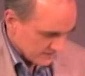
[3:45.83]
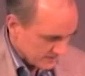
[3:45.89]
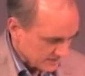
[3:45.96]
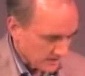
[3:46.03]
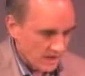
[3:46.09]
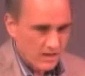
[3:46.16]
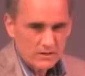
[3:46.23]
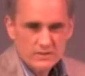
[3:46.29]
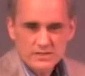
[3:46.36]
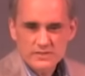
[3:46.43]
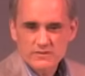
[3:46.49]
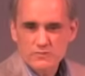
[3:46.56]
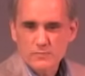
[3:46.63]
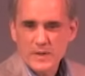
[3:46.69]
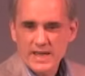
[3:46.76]
The
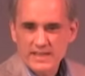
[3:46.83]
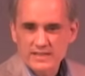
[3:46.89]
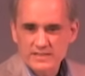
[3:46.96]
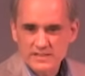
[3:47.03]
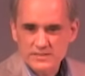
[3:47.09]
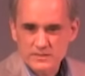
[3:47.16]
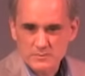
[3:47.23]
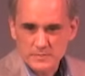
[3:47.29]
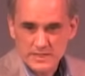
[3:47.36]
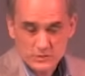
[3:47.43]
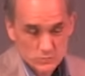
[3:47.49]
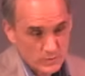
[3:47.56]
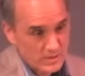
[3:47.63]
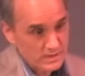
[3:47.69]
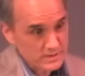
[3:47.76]
scholars of paganism,
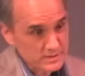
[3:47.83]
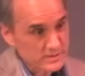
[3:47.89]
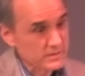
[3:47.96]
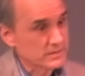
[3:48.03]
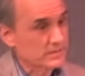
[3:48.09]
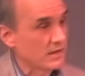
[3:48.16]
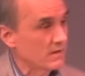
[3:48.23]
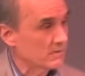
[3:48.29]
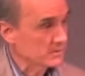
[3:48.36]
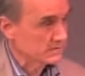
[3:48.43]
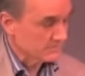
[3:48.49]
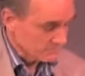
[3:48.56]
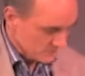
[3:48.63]
as well as the scholars